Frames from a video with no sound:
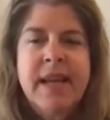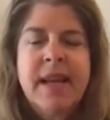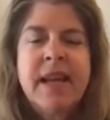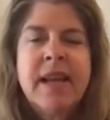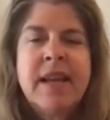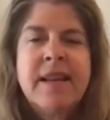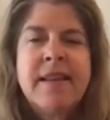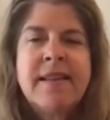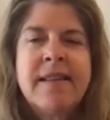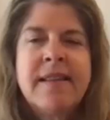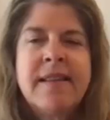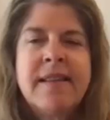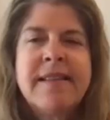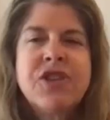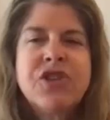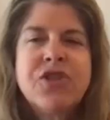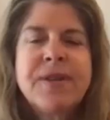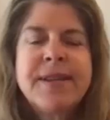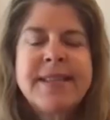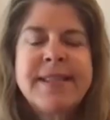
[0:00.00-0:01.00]
And
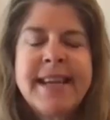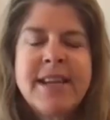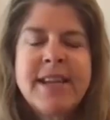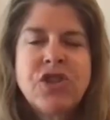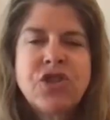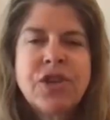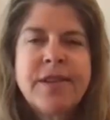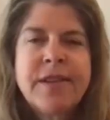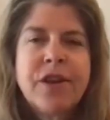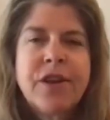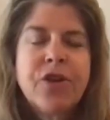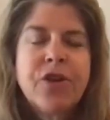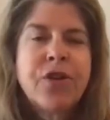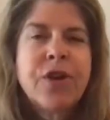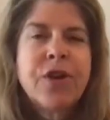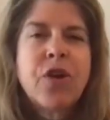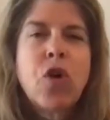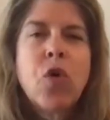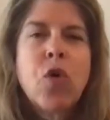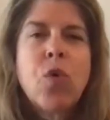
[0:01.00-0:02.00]
set your intention that
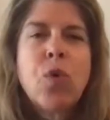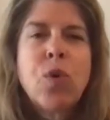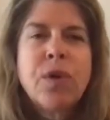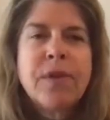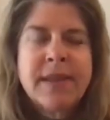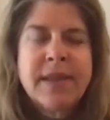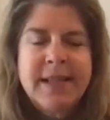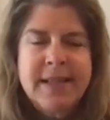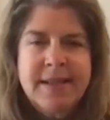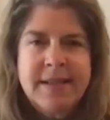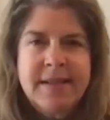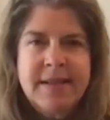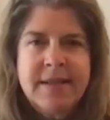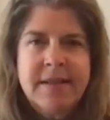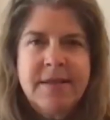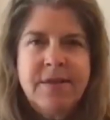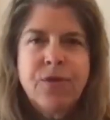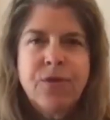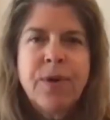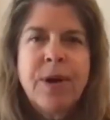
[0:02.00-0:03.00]
you're going to hold
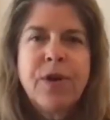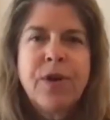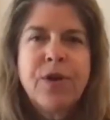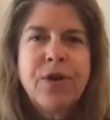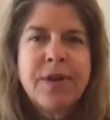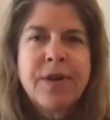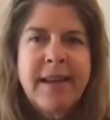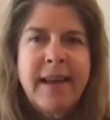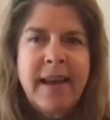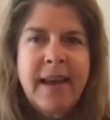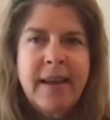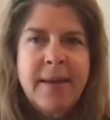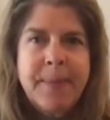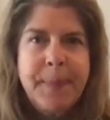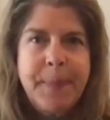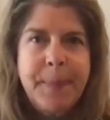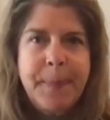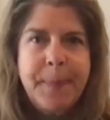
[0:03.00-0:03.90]
this throughout your day.